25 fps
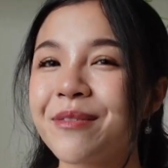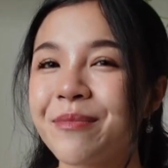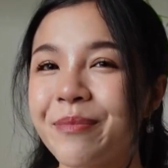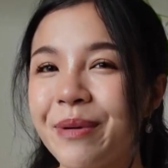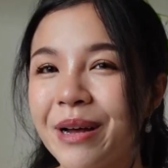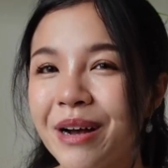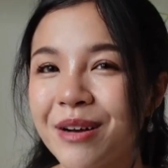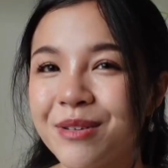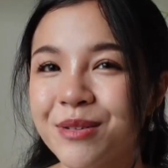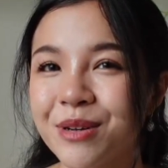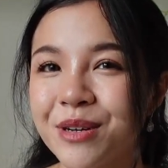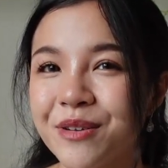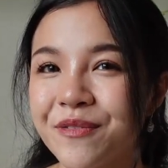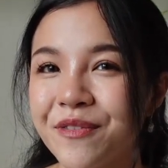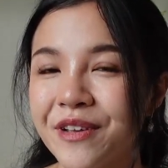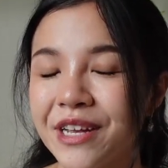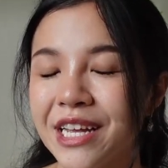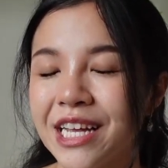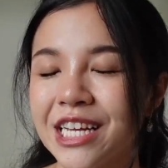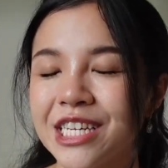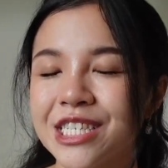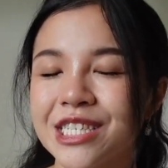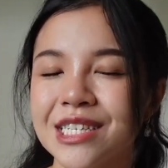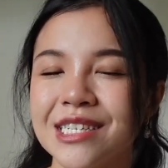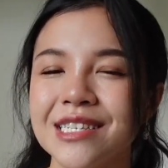bell
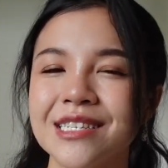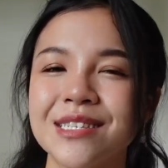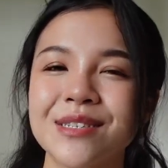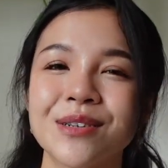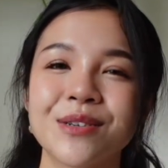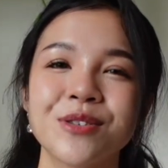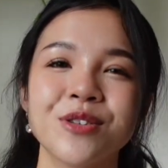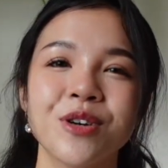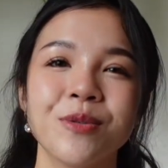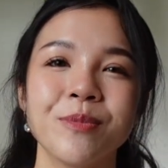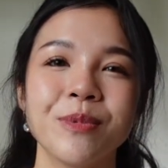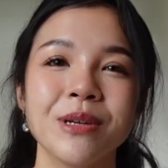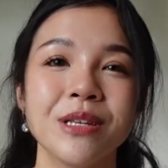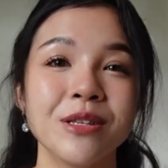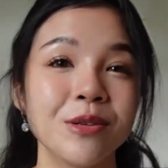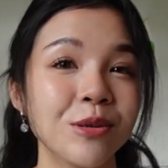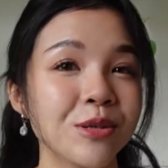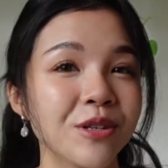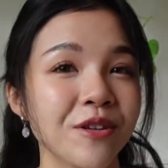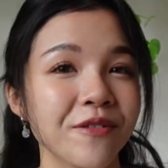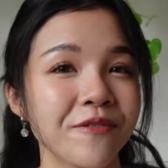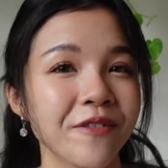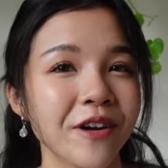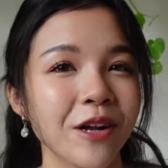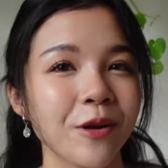notification so you'll be
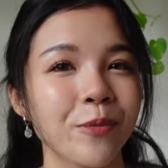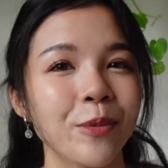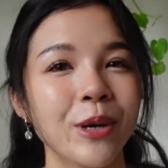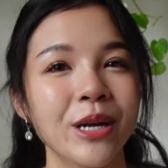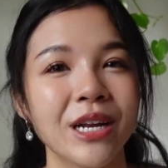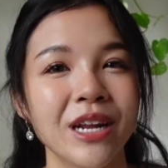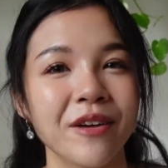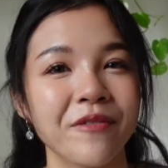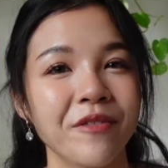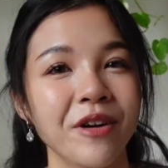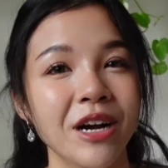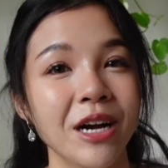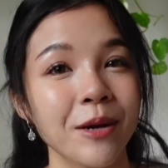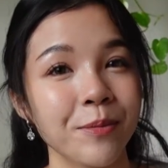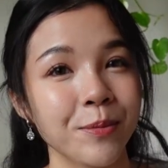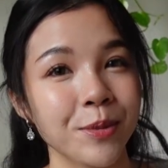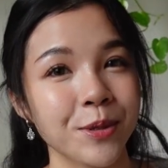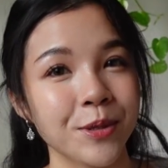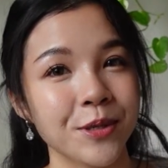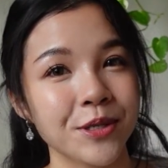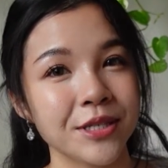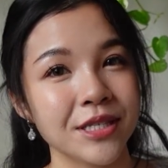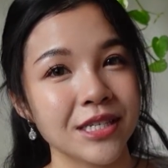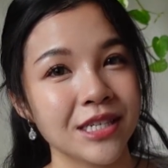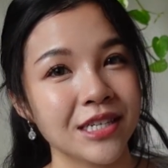notified whenever I
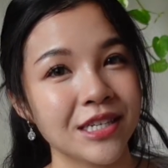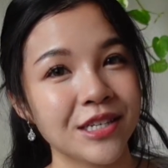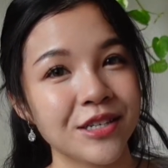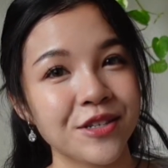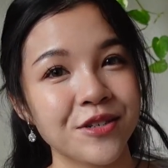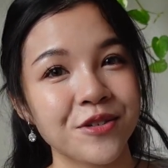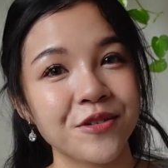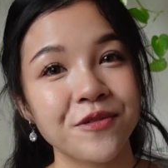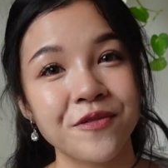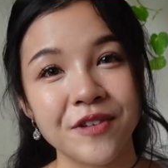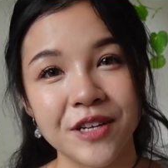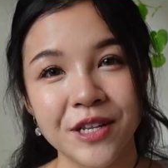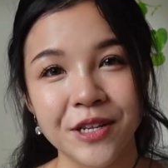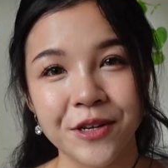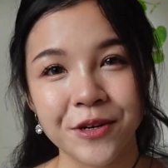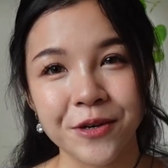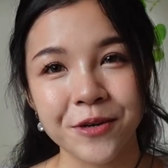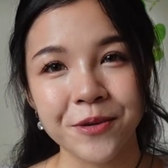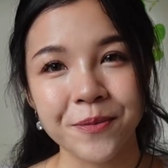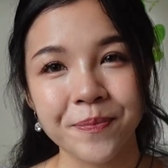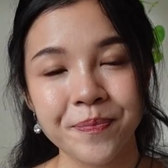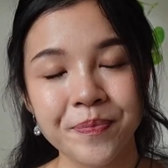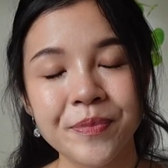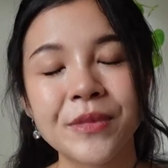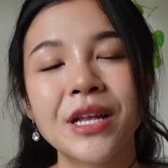post a new
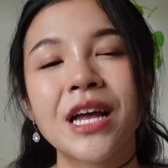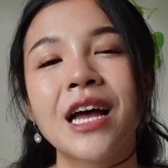video.